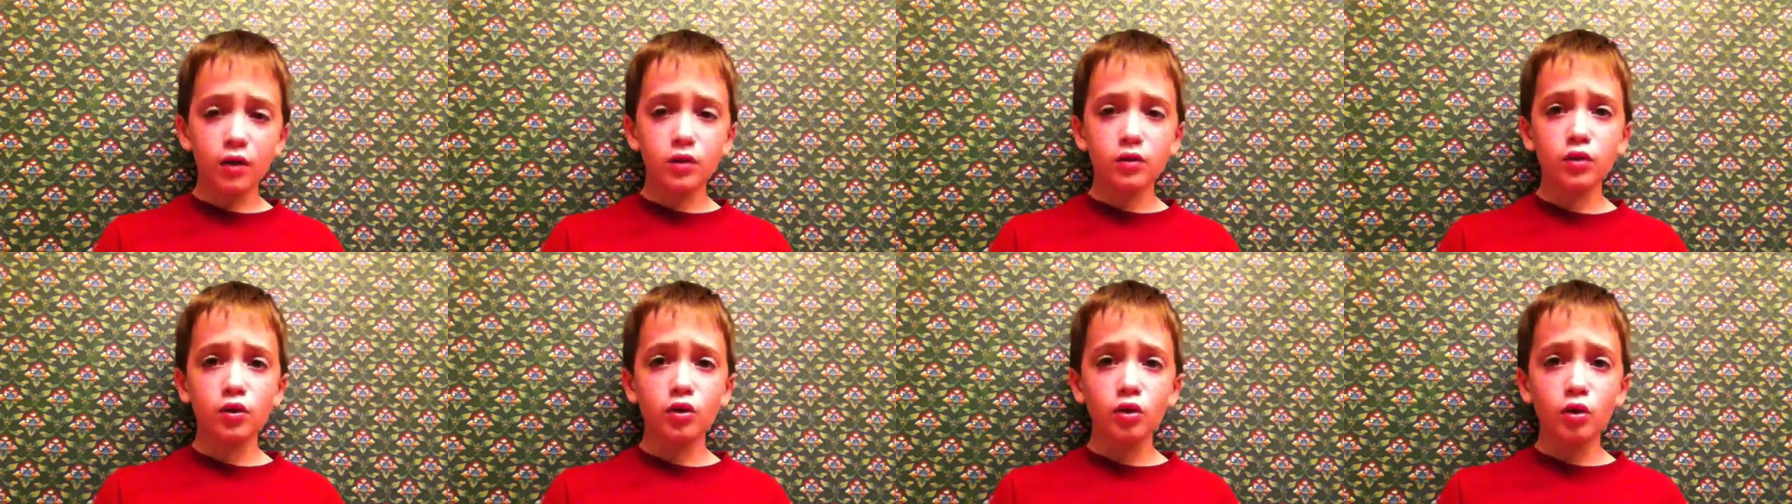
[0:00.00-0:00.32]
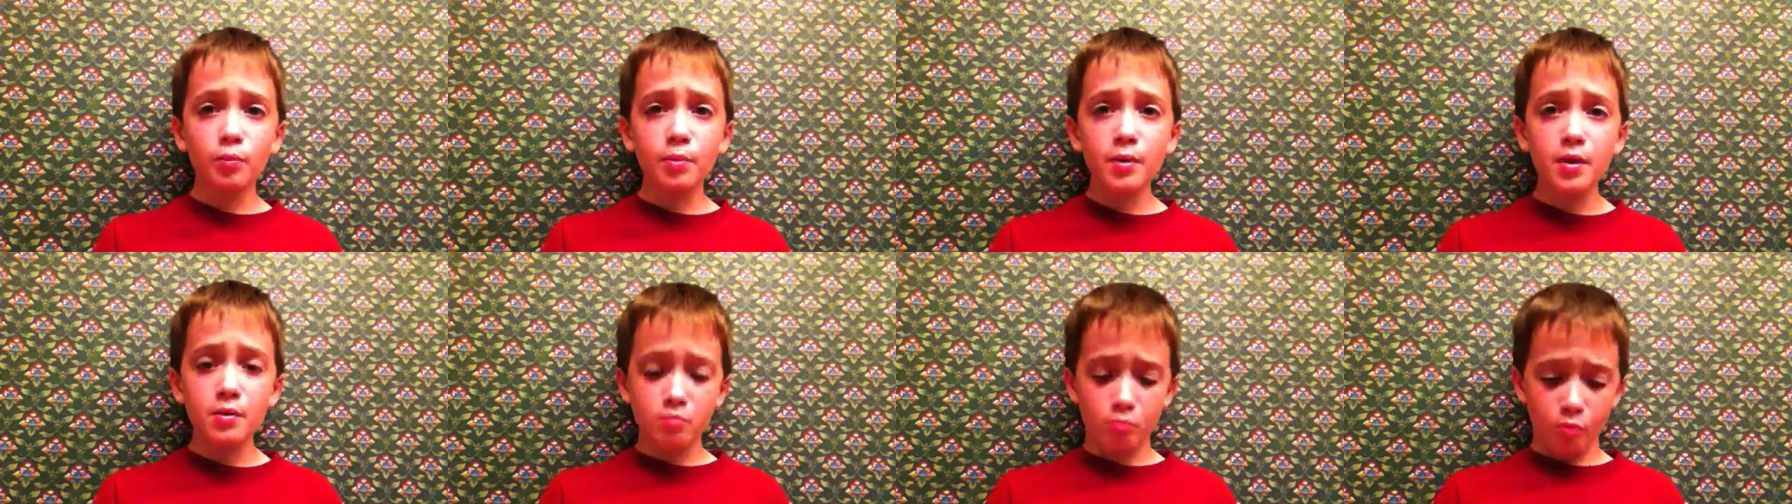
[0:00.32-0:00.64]
a
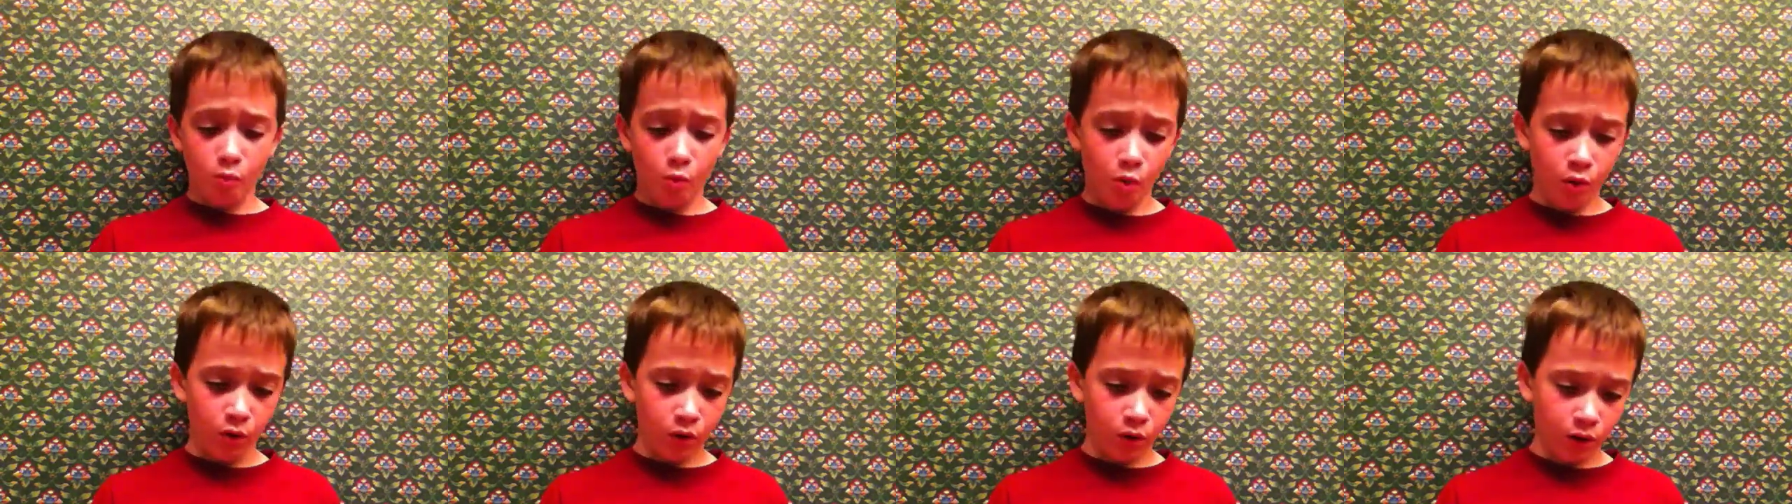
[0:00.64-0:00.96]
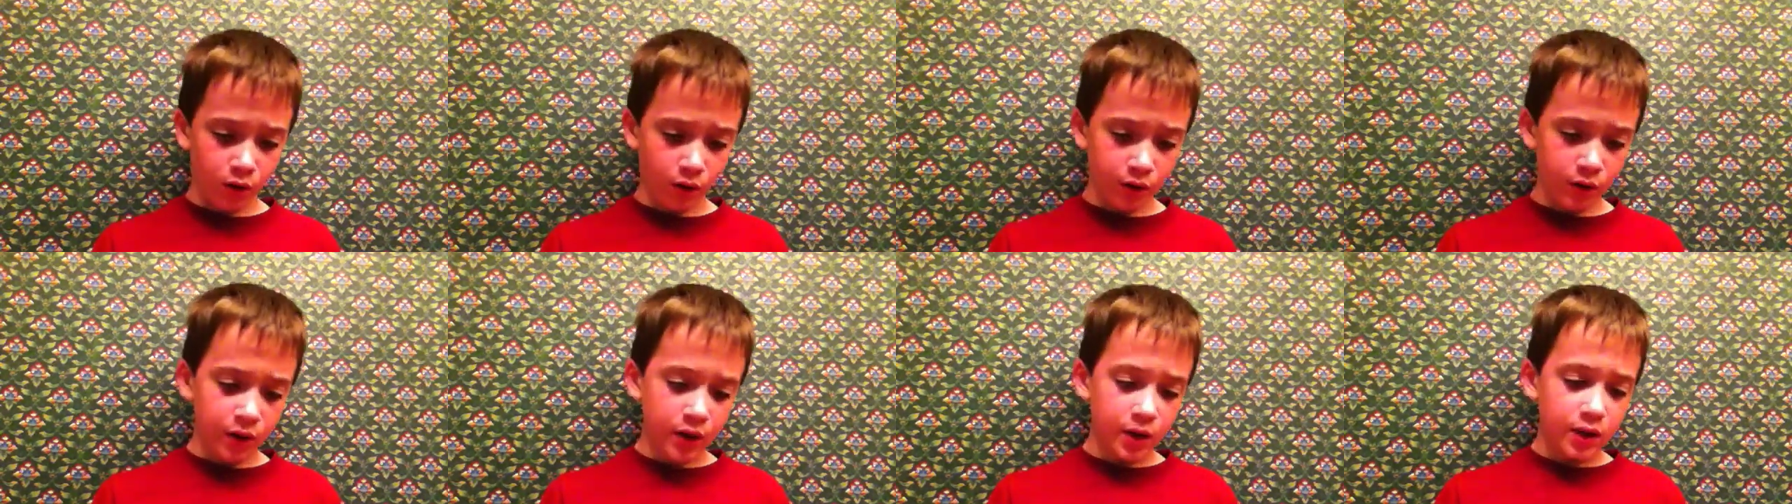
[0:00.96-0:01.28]
little bit
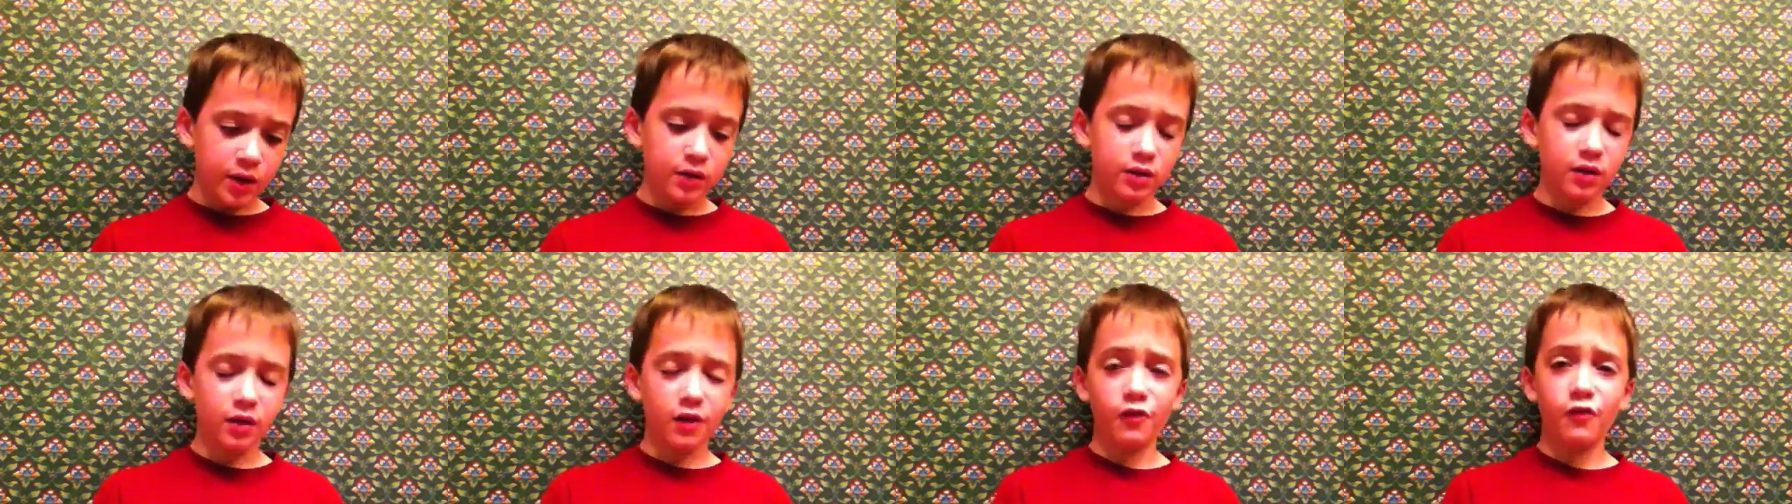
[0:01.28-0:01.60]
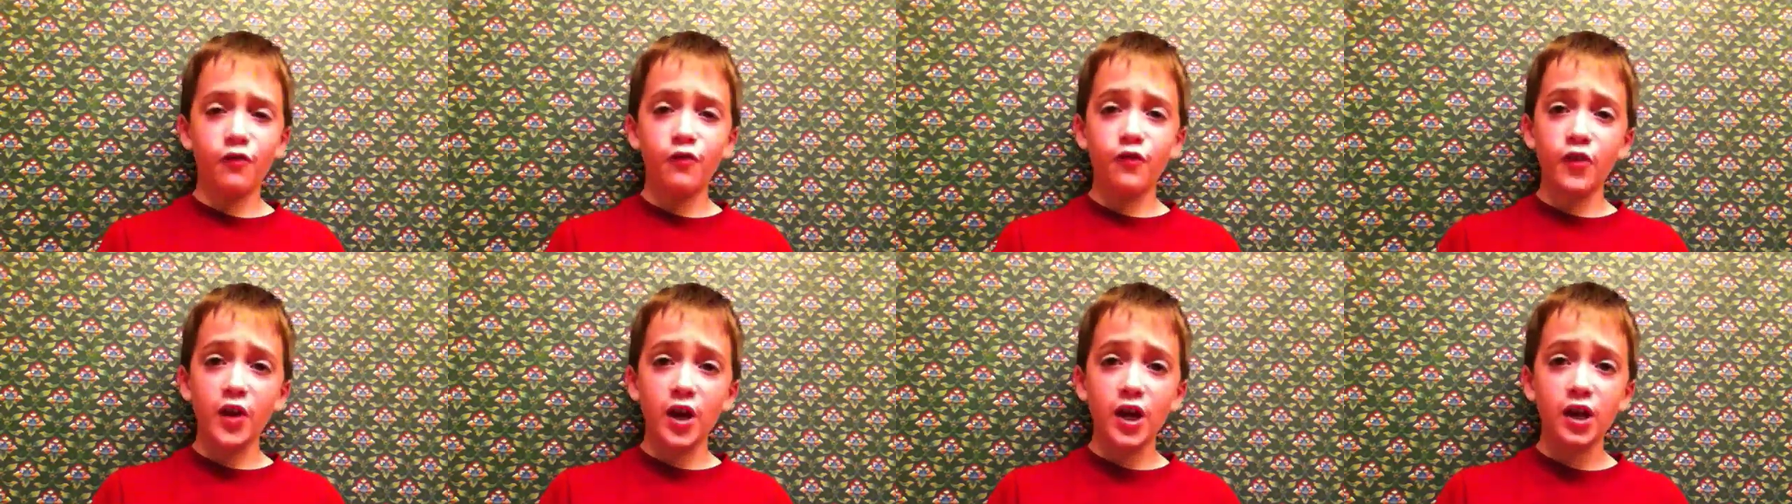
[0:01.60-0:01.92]
more than
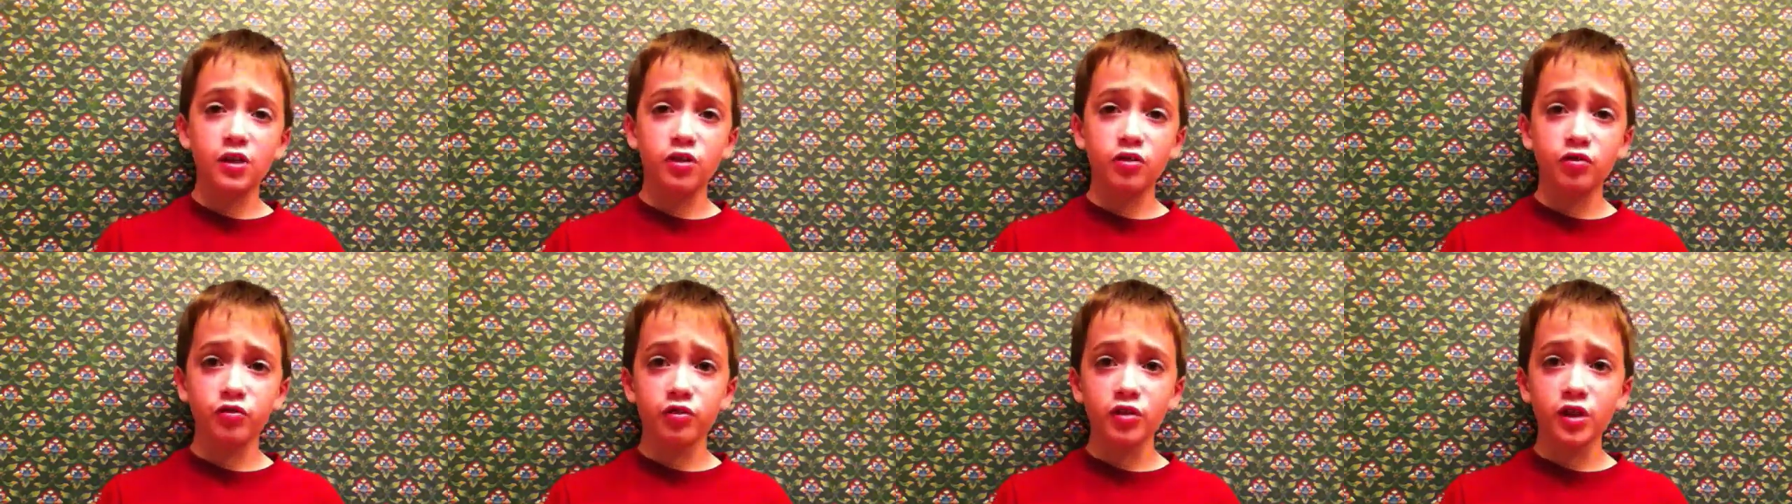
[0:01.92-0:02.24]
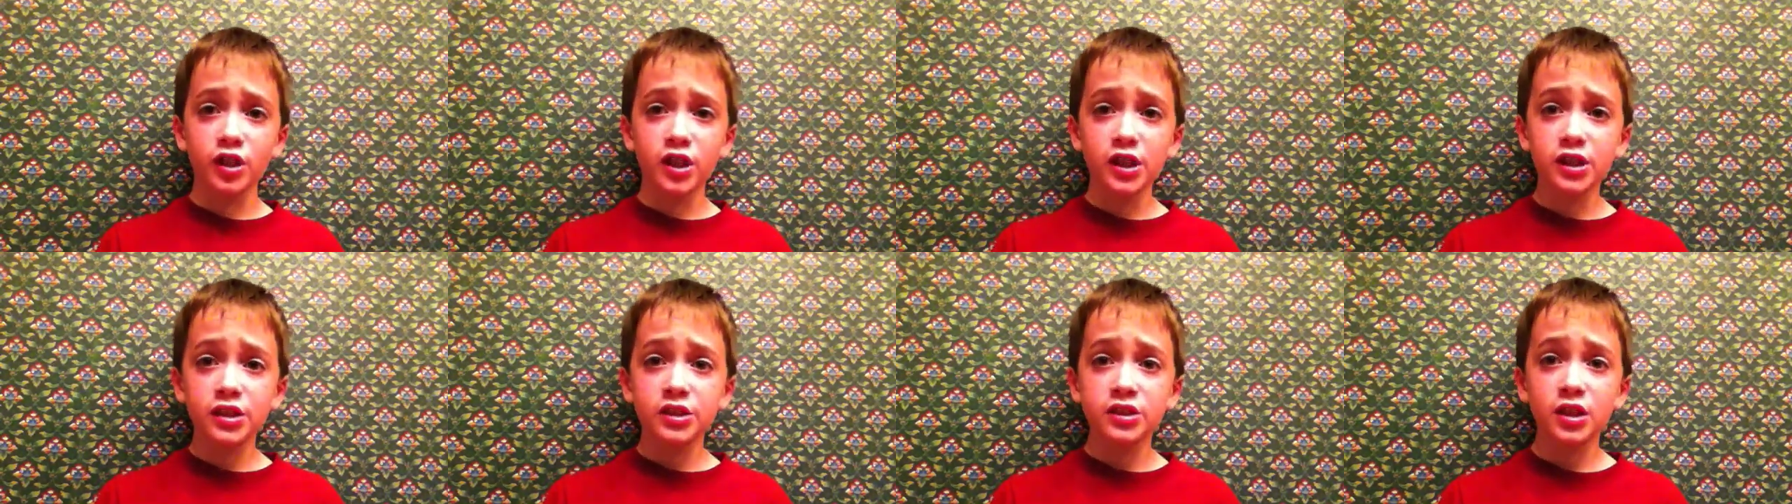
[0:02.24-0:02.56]
Face
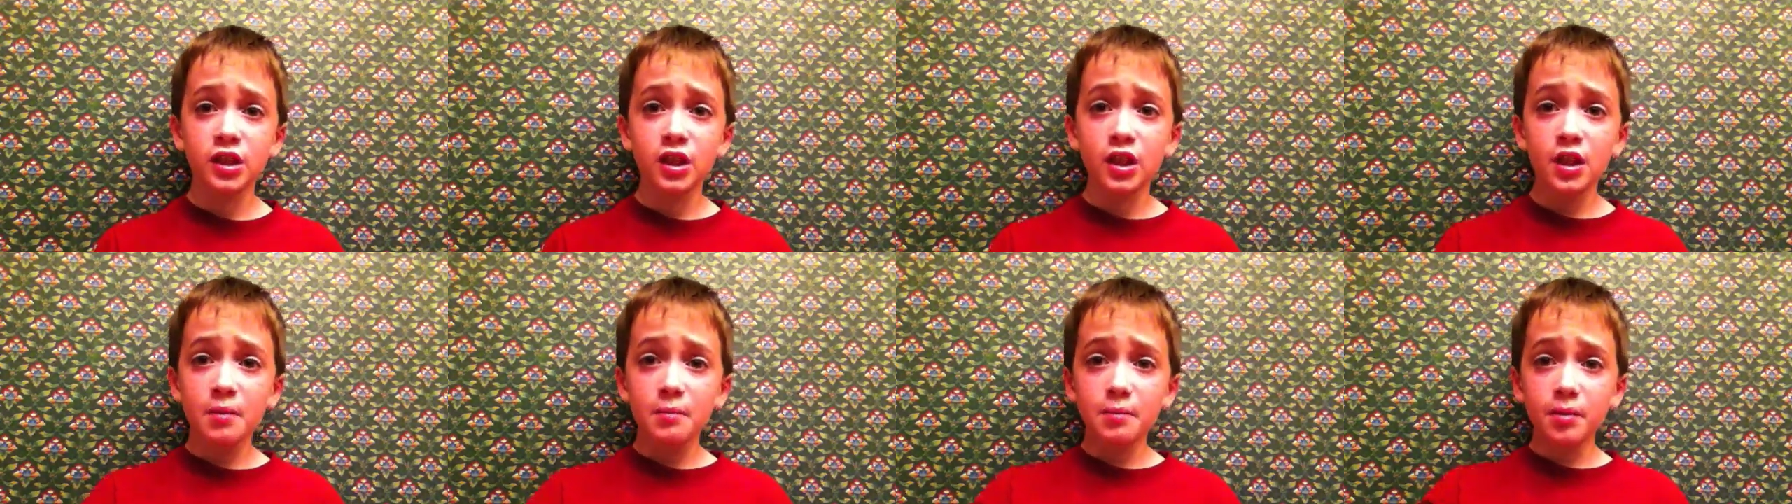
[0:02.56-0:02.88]
Freeze,